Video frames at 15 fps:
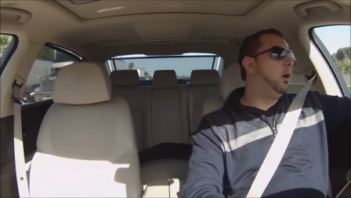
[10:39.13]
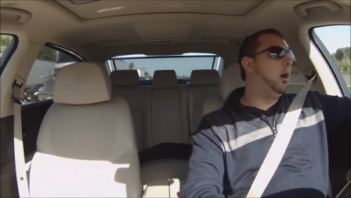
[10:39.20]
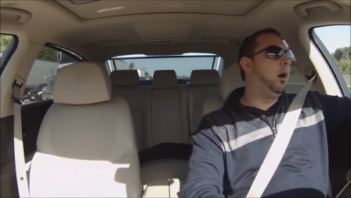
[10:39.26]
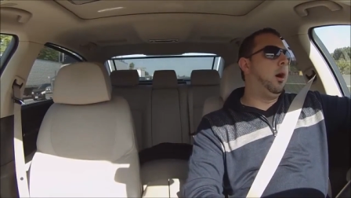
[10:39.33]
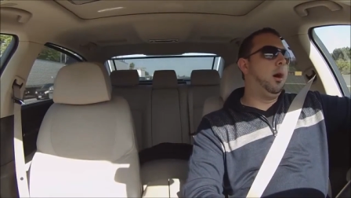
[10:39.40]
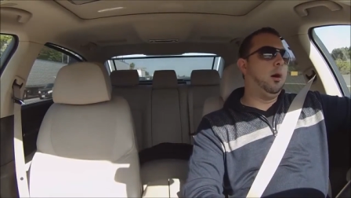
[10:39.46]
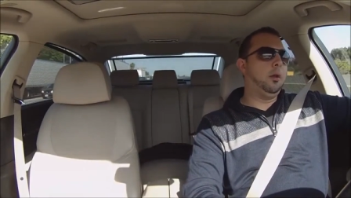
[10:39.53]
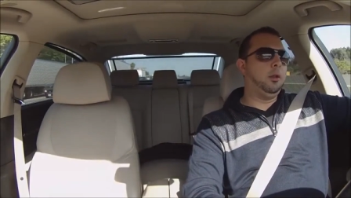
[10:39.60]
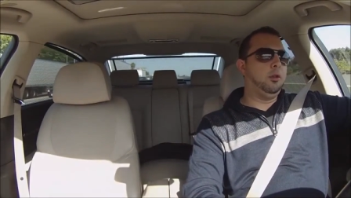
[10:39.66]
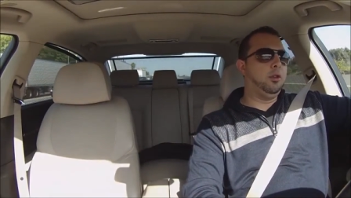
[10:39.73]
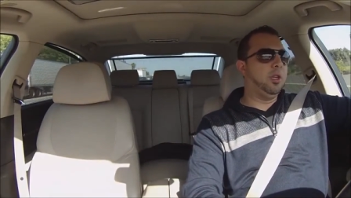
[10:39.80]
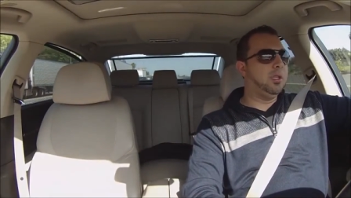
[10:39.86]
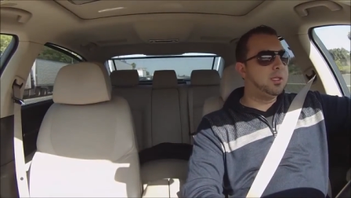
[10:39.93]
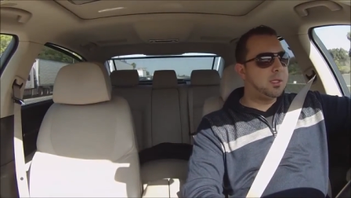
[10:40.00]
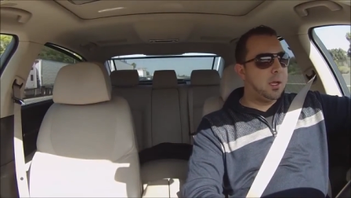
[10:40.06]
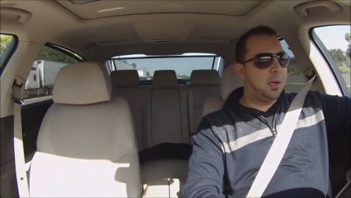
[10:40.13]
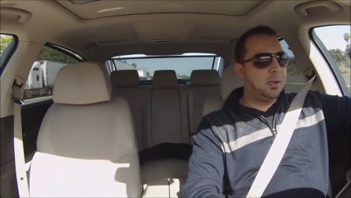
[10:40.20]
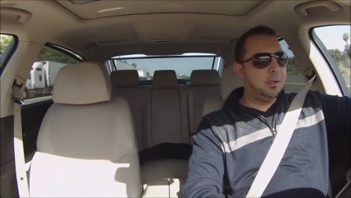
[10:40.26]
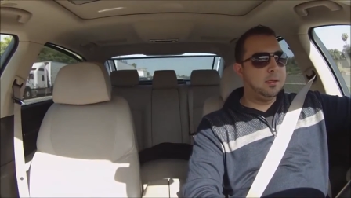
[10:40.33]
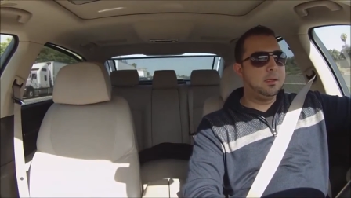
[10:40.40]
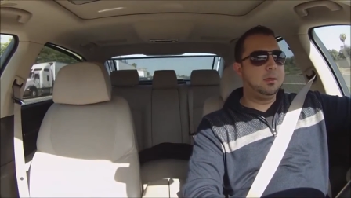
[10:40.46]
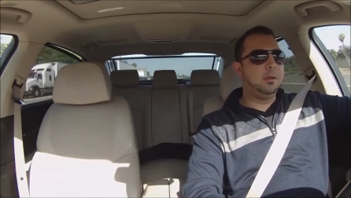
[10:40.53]
Uh, you need
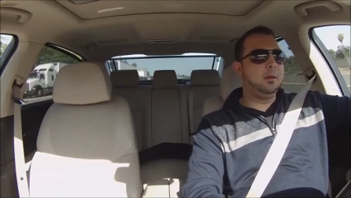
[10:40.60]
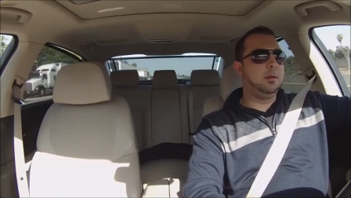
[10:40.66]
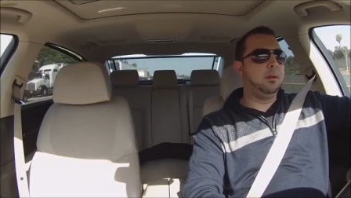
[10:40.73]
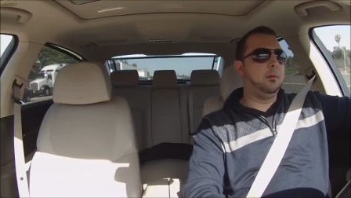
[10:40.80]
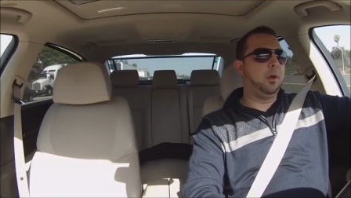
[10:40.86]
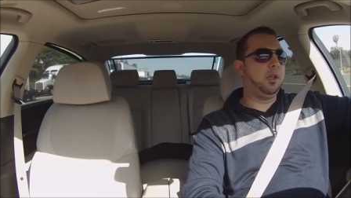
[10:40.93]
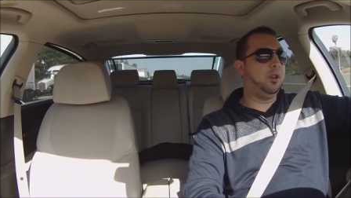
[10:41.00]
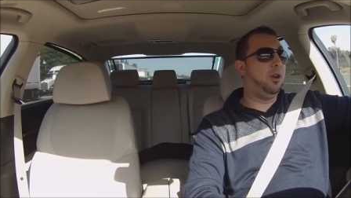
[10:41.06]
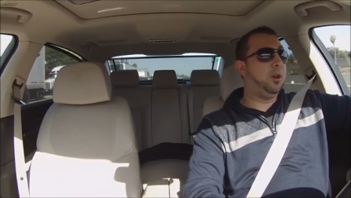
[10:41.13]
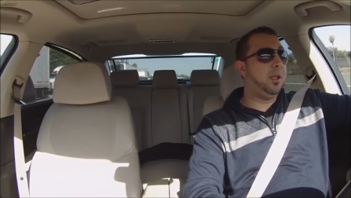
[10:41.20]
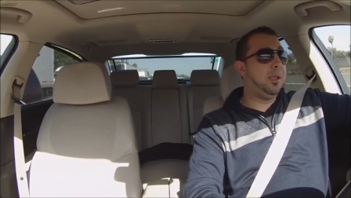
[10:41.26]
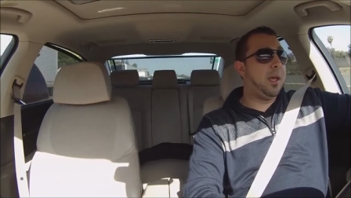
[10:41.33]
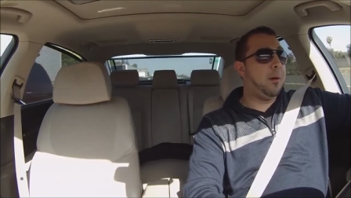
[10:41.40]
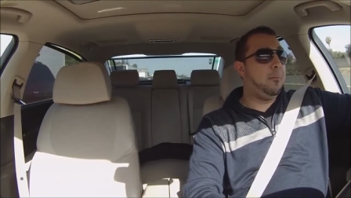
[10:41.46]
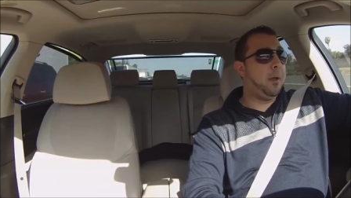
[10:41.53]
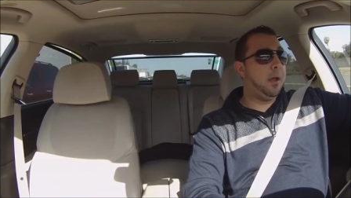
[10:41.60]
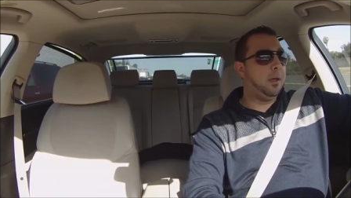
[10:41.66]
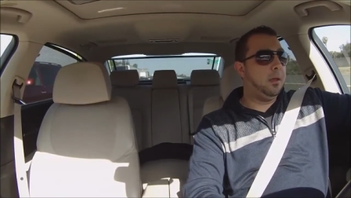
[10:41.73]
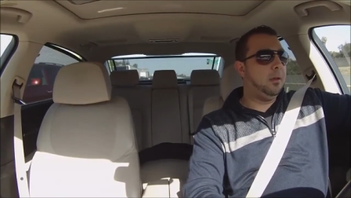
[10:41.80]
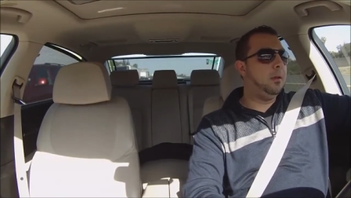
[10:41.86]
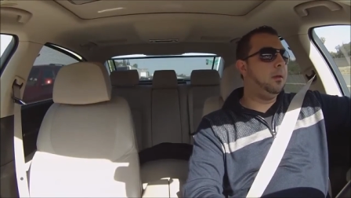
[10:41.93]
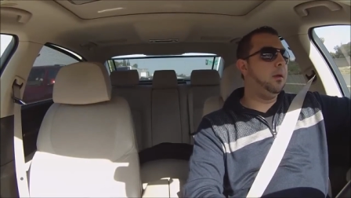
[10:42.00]
studies, but you don't need that many.